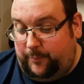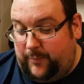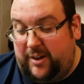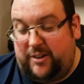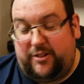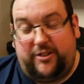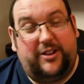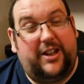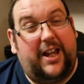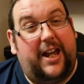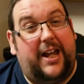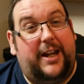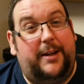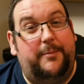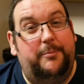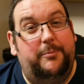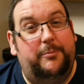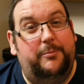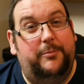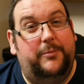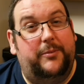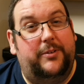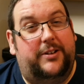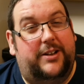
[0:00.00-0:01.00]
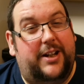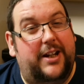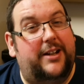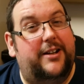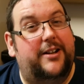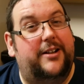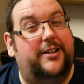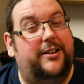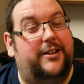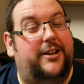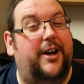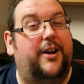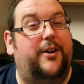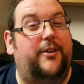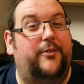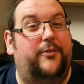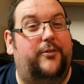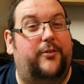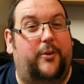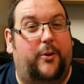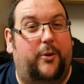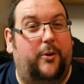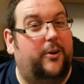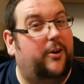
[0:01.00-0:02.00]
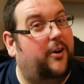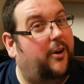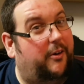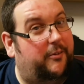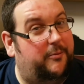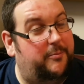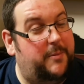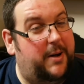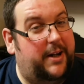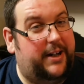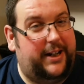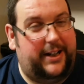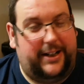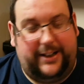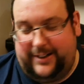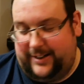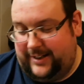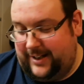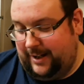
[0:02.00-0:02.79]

this game didn't go for a lot of money.